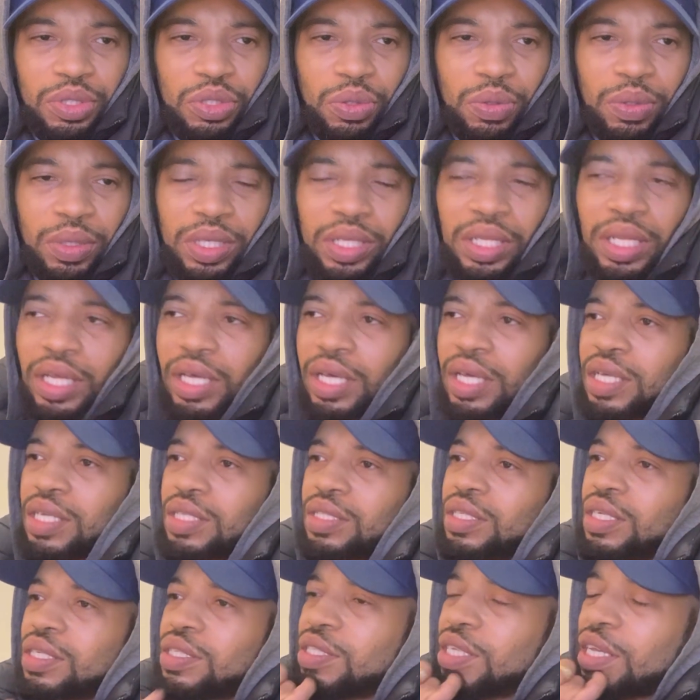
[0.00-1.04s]
Tory
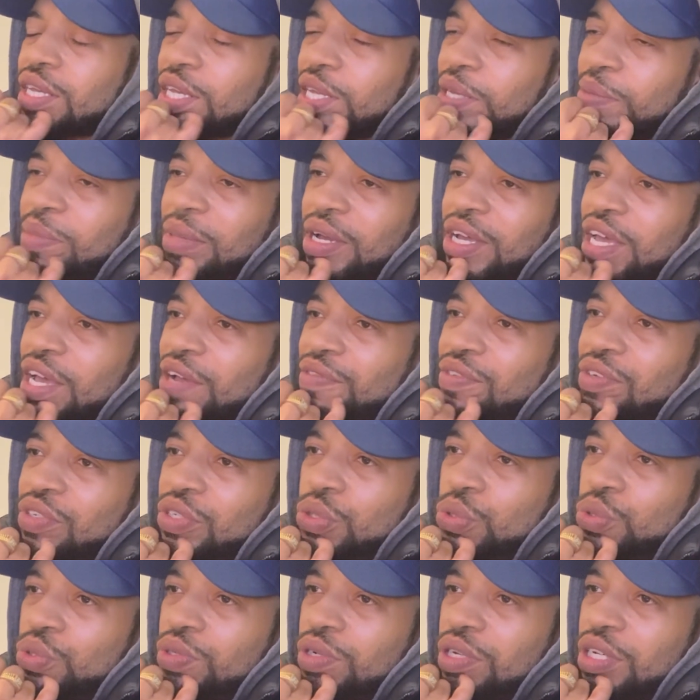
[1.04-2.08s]
Lanez, they saying he might have a
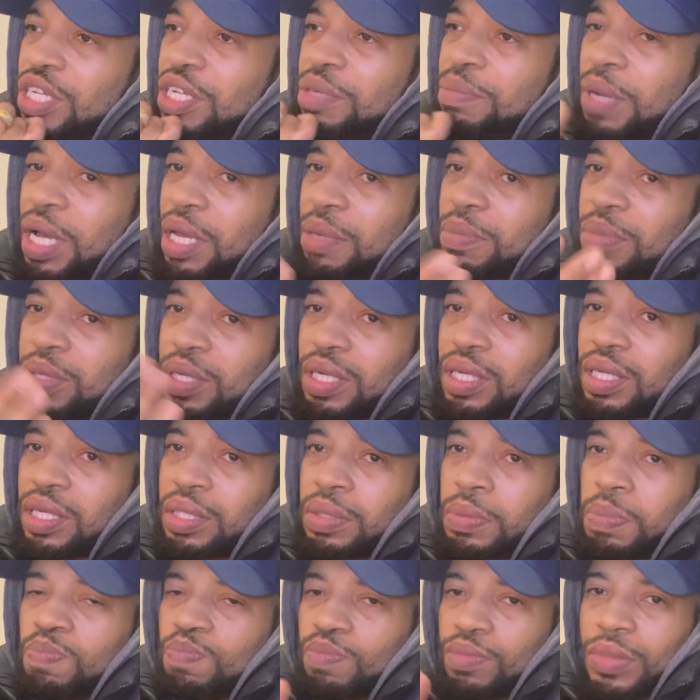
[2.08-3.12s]
new, he might be
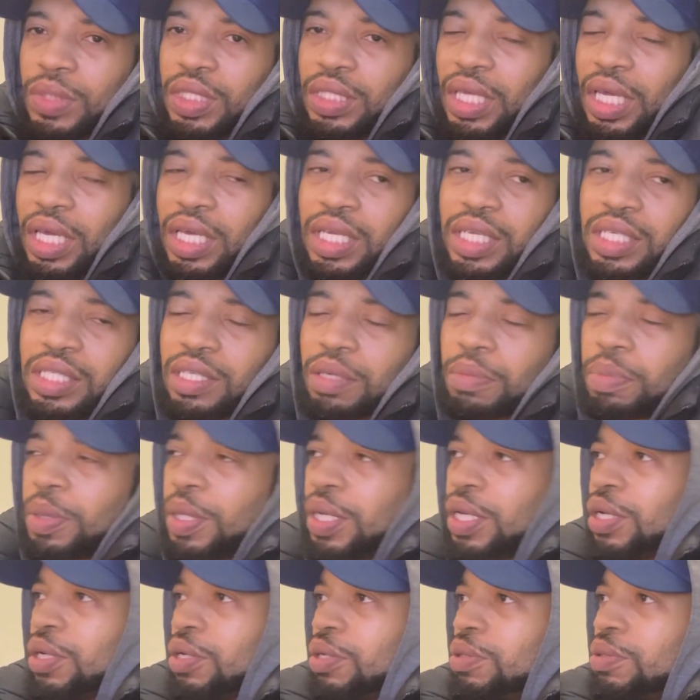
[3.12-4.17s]
getting his
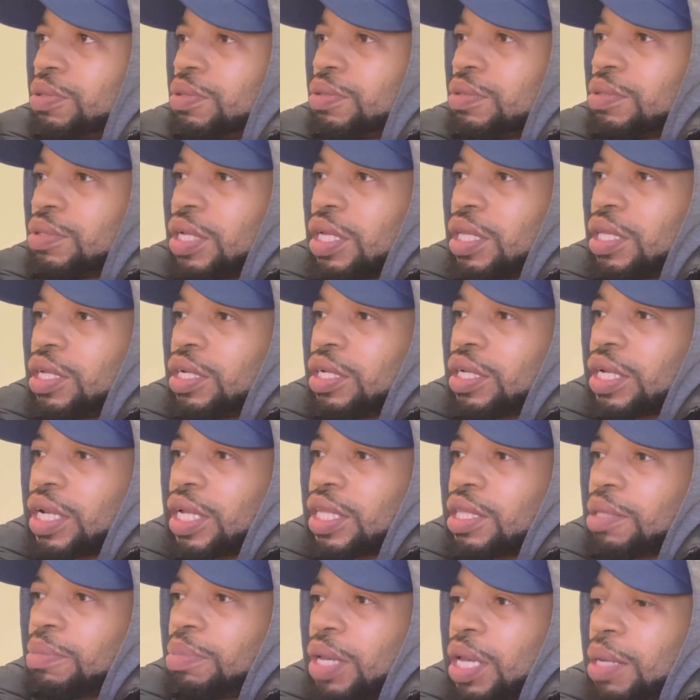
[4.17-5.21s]
appeal. They looking
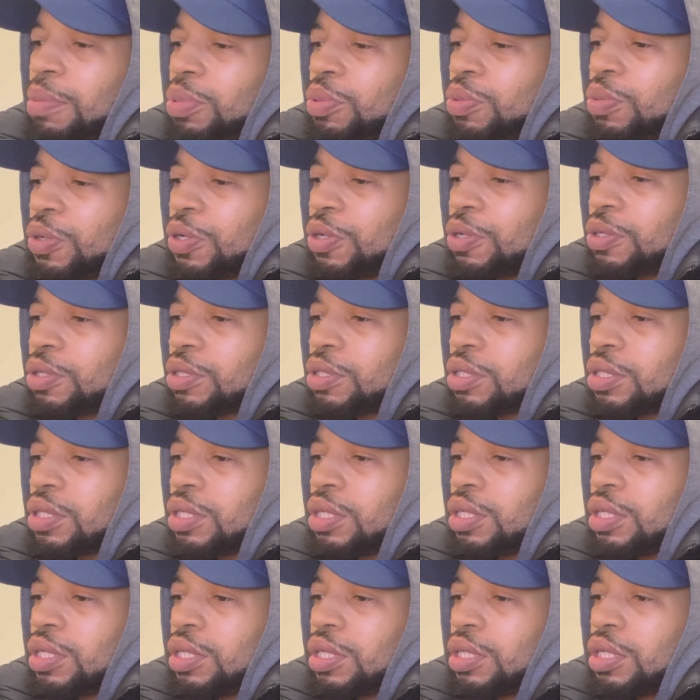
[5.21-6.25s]
at the paperwork.
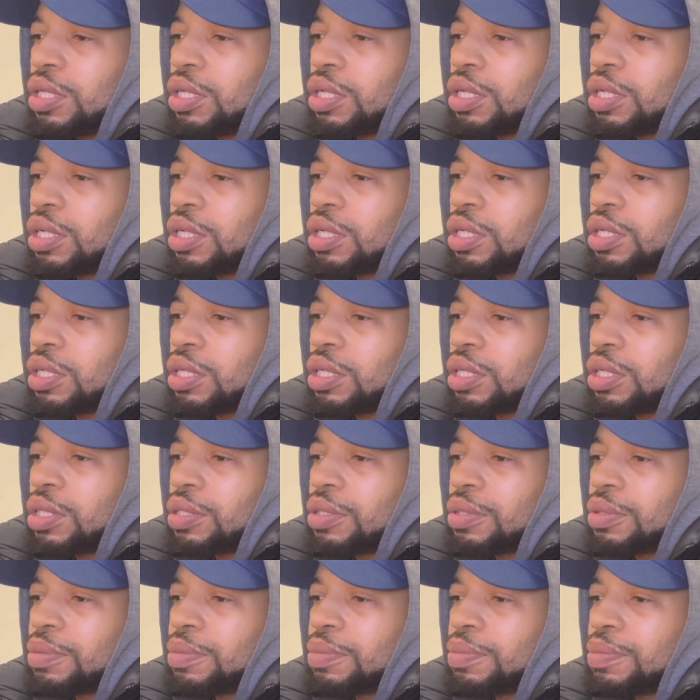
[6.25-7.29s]

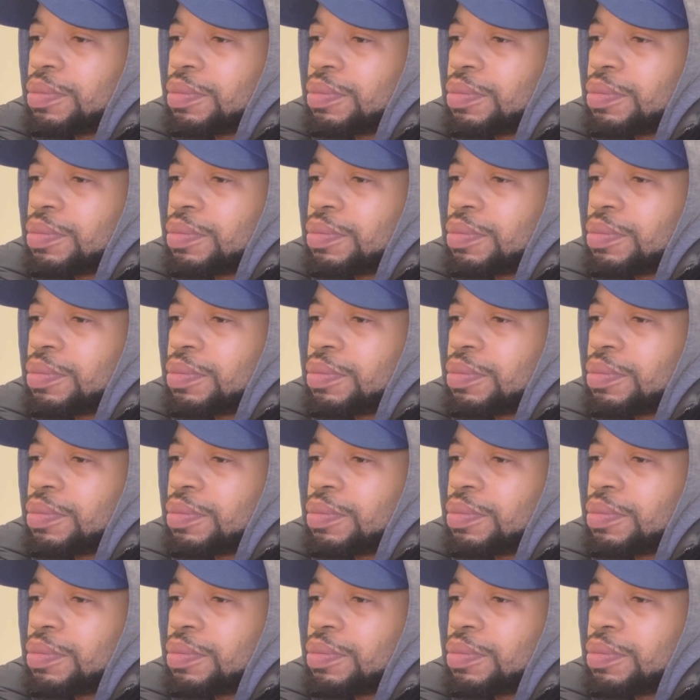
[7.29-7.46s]
Damn,